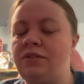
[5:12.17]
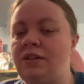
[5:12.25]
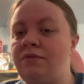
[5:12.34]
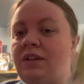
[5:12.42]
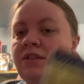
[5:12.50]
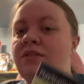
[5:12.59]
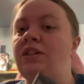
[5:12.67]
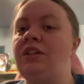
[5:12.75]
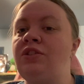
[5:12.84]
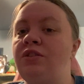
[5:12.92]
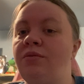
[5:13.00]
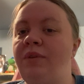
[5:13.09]
of Destiny
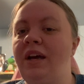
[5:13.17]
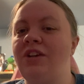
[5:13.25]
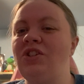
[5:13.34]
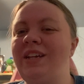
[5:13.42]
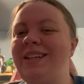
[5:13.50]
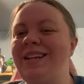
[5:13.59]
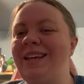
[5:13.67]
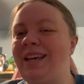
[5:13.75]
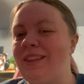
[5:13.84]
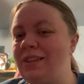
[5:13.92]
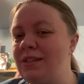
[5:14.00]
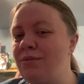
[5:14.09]
2. We actually didn't
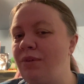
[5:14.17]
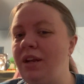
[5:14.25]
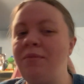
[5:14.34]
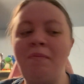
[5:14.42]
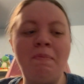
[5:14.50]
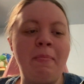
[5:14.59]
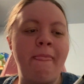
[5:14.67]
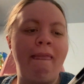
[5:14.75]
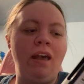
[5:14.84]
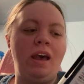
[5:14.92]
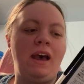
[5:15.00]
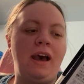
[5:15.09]
get this one.
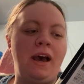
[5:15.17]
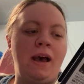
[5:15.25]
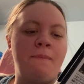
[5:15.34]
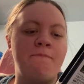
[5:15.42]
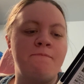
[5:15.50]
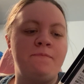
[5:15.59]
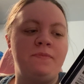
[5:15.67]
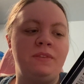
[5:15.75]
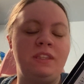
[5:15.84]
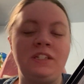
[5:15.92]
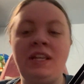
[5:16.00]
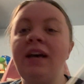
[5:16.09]

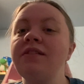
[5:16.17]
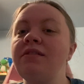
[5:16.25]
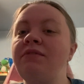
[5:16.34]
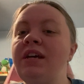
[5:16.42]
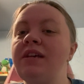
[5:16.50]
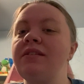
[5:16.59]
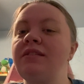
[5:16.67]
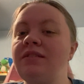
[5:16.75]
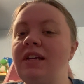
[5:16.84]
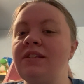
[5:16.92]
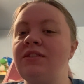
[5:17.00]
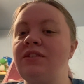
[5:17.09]
The Tales of
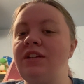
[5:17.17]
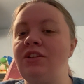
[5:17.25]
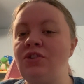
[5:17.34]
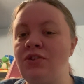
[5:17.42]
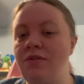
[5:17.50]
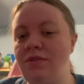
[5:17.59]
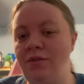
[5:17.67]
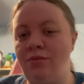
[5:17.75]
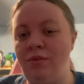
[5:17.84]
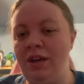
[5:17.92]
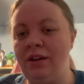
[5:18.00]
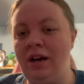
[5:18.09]
Destiny 2 that
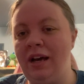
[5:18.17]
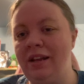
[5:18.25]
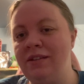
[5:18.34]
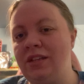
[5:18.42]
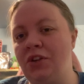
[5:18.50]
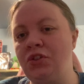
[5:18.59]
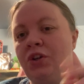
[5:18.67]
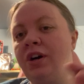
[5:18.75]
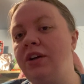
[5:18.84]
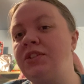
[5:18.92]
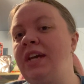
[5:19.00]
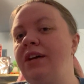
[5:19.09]
we got is actually
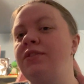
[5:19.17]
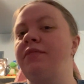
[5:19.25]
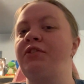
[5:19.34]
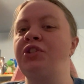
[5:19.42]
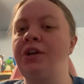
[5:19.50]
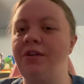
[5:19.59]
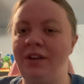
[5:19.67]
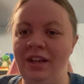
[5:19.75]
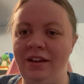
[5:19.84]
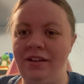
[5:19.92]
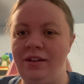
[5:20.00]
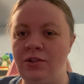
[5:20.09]
called Tales of
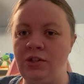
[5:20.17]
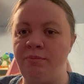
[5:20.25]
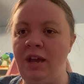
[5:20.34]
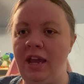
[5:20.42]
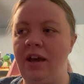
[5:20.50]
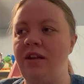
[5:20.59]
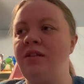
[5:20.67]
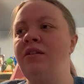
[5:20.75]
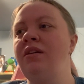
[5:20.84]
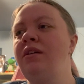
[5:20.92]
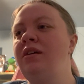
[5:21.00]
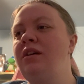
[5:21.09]
Eternia in Japan.
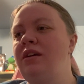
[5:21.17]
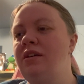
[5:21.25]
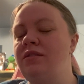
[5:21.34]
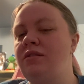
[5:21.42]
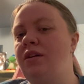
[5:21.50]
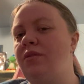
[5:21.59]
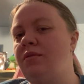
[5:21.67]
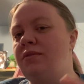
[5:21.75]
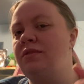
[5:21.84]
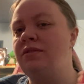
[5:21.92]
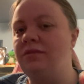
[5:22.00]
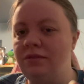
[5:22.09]
So
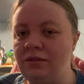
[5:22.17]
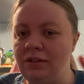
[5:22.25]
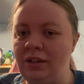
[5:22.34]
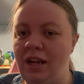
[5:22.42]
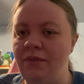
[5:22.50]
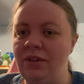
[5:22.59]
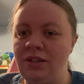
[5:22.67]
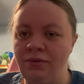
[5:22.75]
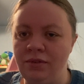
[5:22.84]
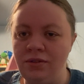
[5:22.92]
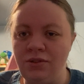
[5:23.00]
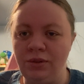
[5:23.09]
it's kind of a
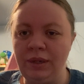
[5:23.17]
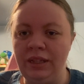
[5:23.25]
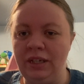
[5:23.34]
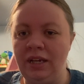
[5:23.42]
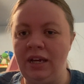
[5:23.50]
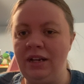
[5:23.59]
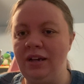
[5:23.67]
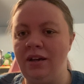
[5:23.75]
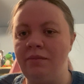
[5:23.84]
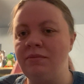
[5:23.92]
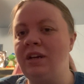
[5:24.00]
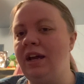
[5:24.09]
different storyline,
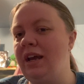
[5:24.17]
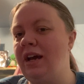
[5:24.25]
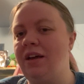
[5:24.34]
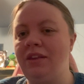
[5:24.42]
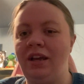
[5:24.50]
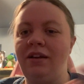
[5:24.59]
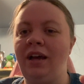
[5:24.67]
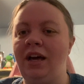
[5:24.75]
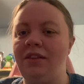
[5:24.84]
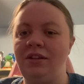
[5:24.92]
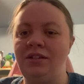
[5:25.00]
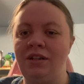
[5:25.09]
kind of how
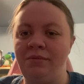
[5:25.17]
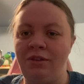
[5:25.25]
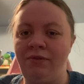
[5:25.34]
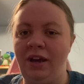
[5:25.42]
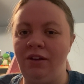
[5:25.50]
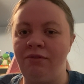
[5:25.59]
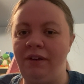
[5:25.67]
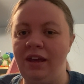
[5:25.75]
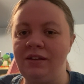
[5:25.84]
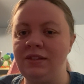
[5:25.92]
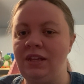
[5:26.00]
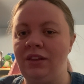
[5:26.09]
they done with Final
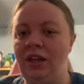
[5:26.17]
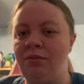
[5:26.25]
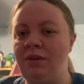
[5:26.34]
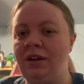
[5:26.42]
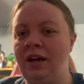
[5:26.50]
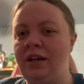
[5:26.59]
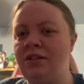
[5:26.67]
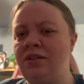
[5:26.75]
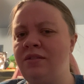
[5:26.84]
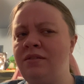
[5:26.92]
Fantasy. Like we got